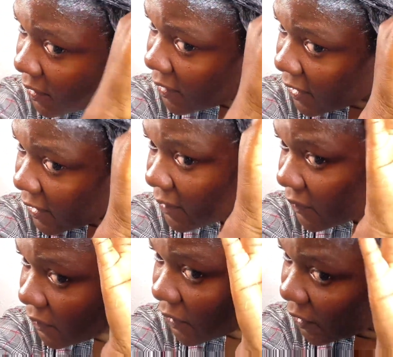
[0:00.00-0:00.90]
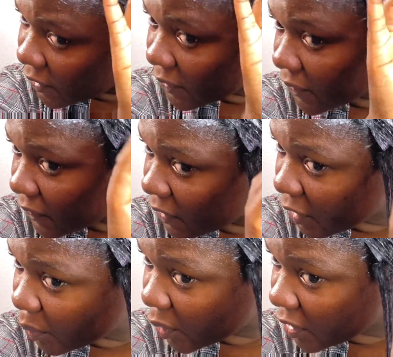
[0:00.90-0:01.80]
then run
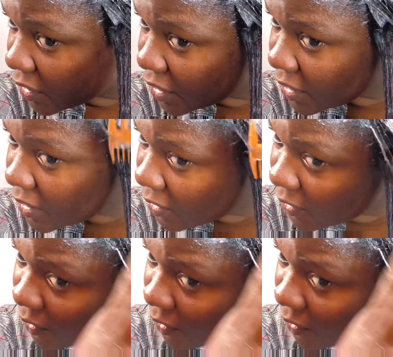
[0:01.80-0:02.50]
your brush or your